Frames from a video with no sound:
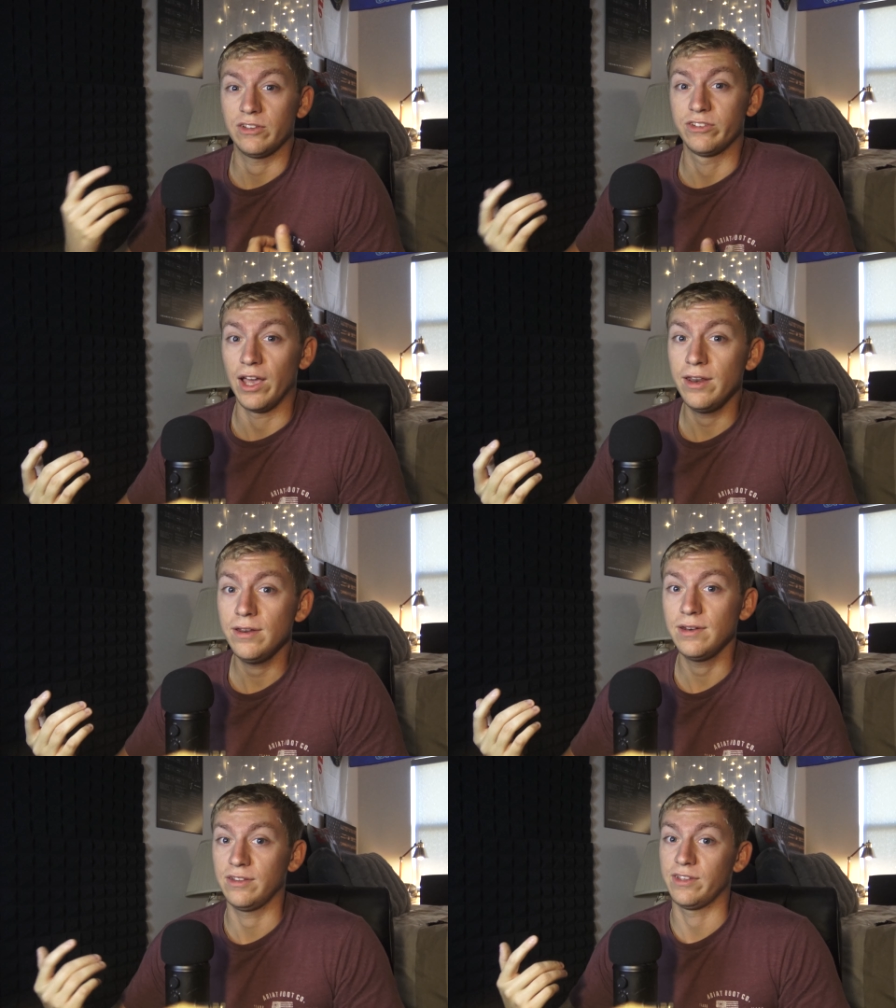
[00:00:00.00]

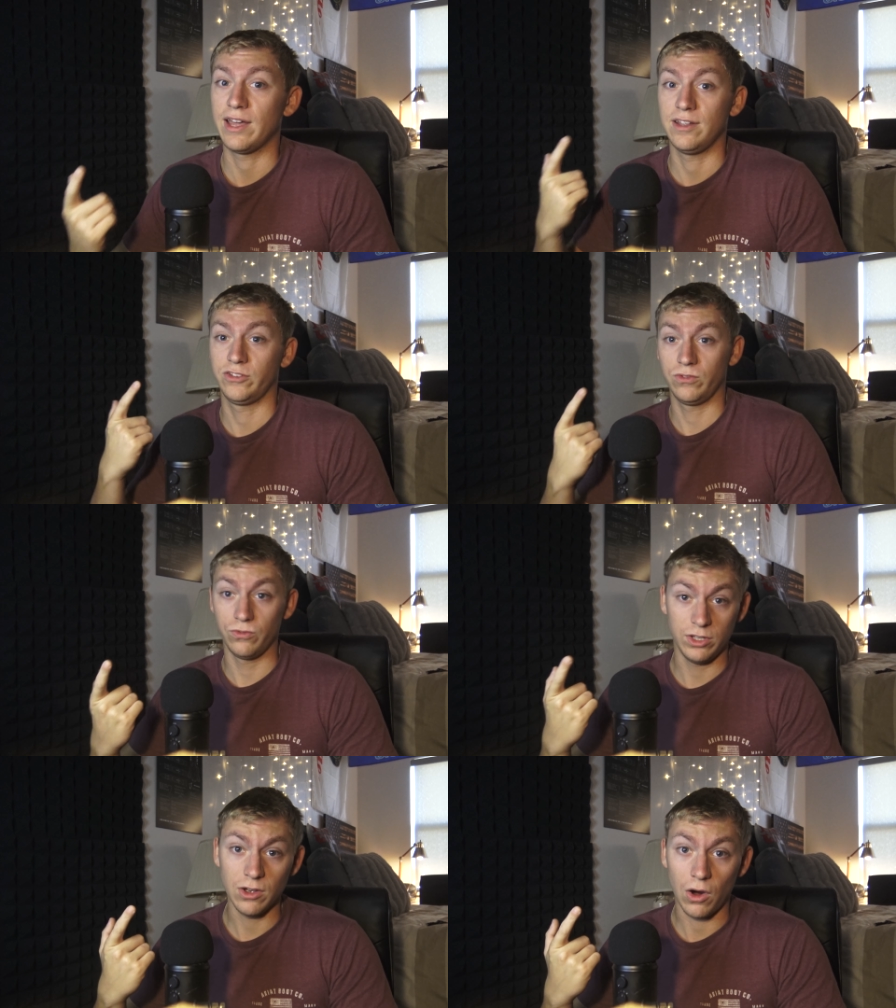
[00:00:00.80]
excited is that it's
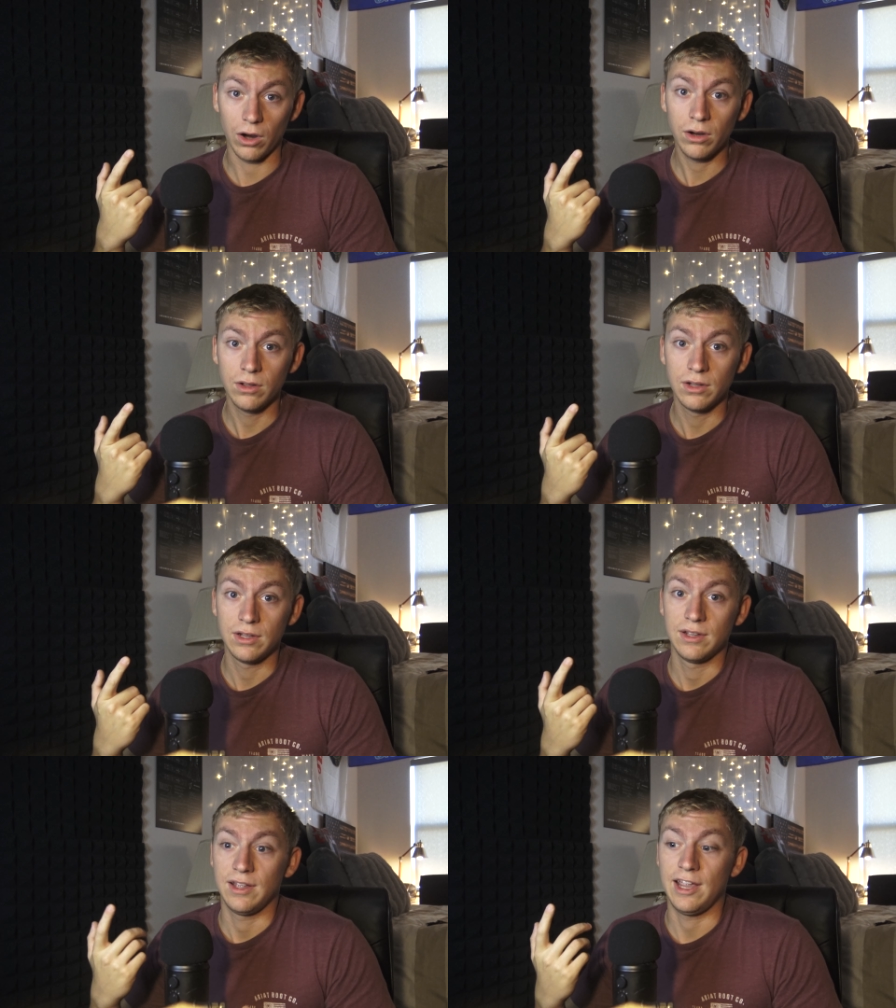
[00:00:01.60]
VR
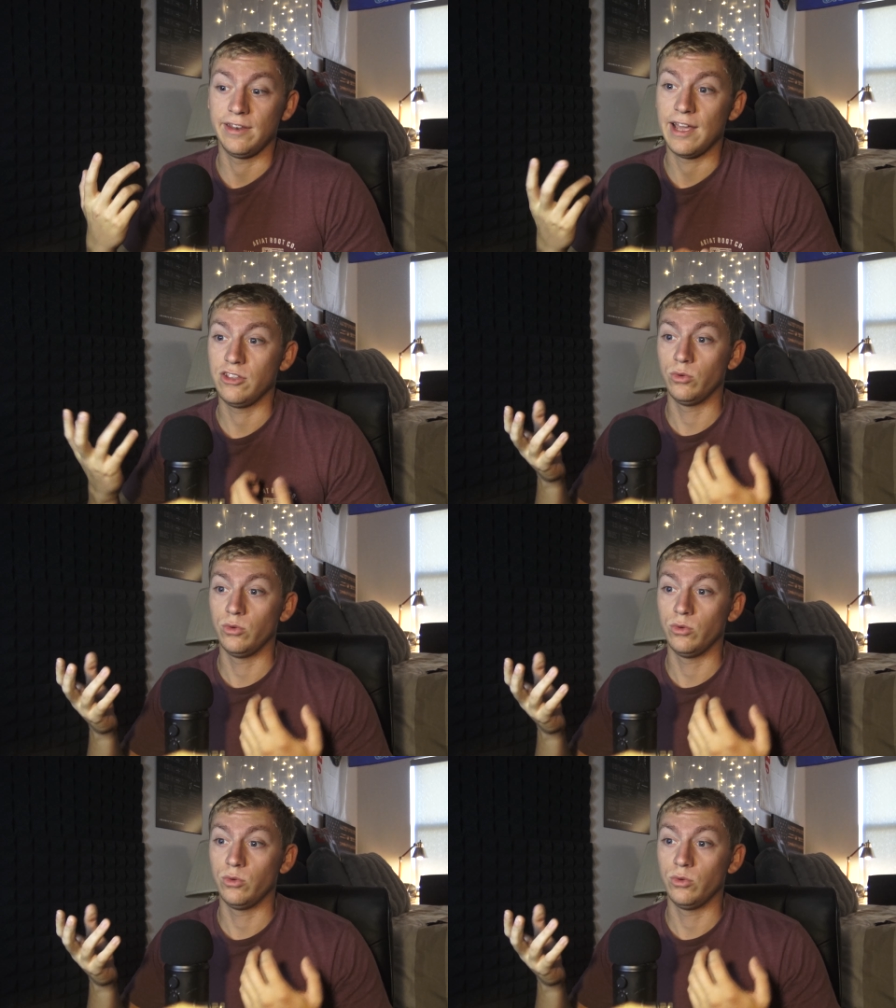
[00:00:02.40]
and that